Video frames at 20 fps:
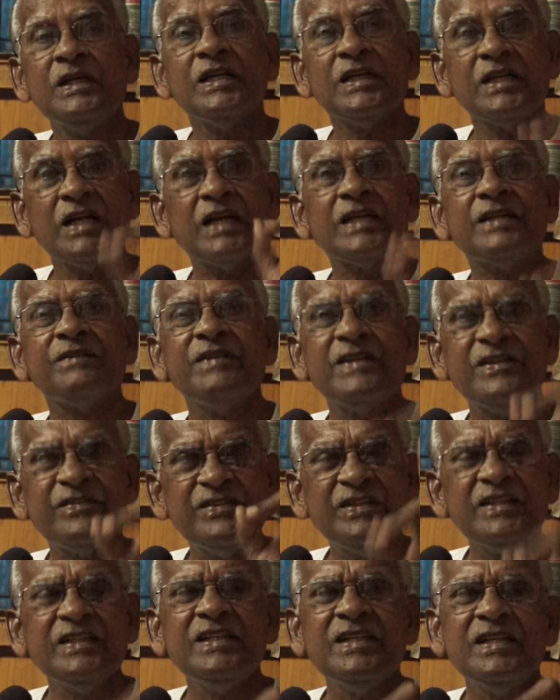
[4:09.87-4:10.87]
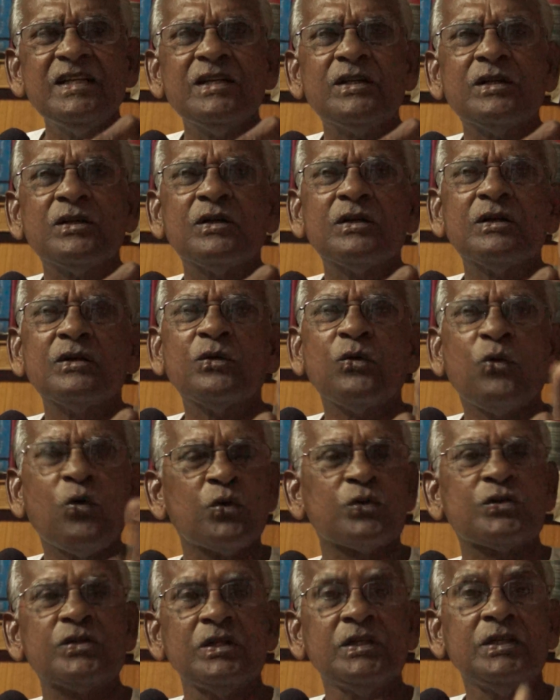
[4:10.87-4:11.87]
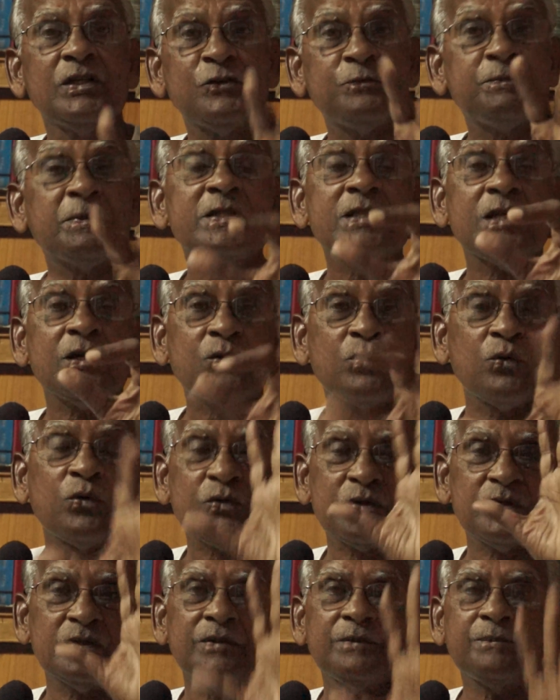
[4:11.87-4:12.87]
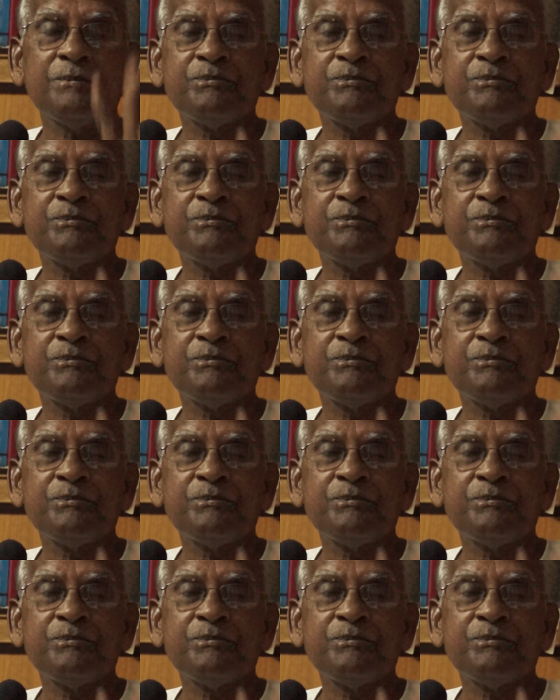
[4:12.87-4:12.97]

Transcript: Not even a single court, special court.